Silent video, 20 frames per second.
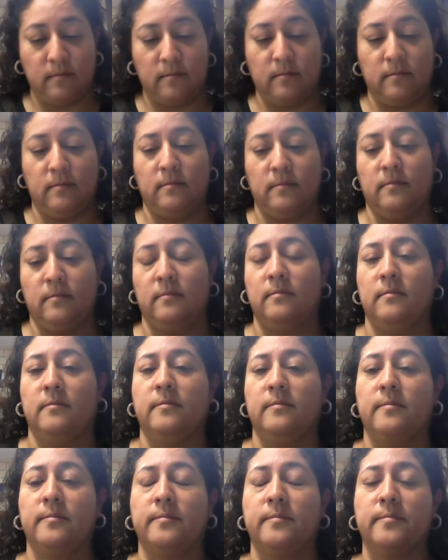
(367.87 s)

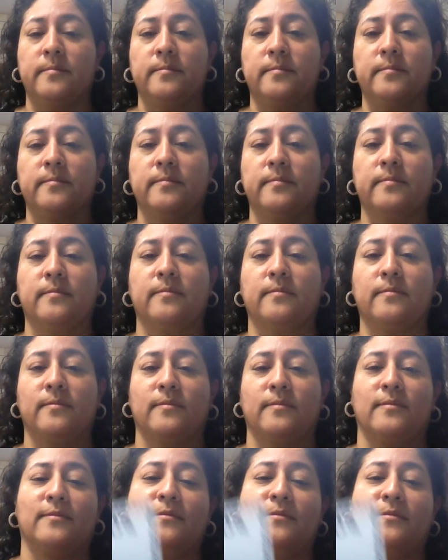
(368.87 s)
[no speech]